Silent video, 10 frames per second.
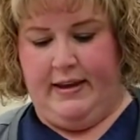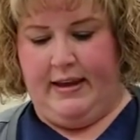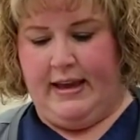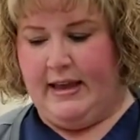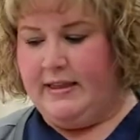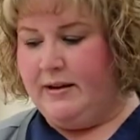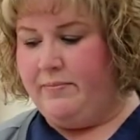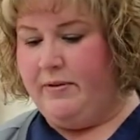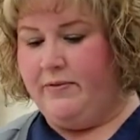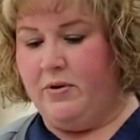And then
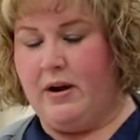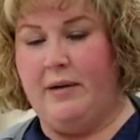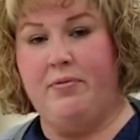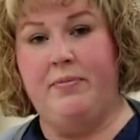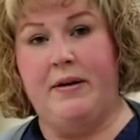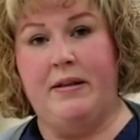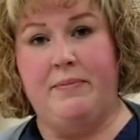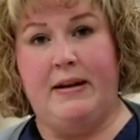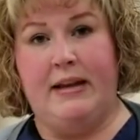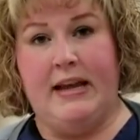before I prepare the
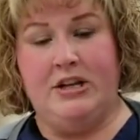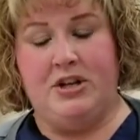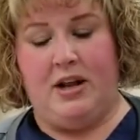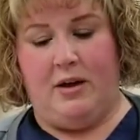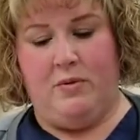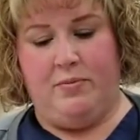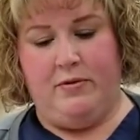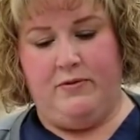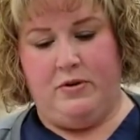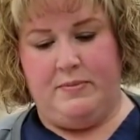medication, I will
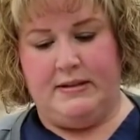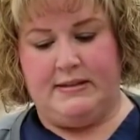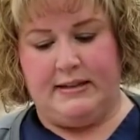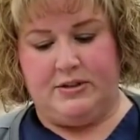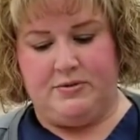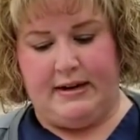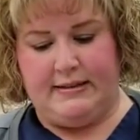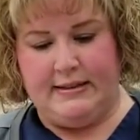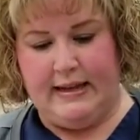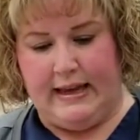perform the 6
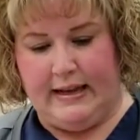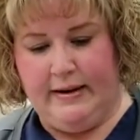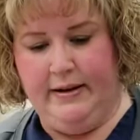rights again.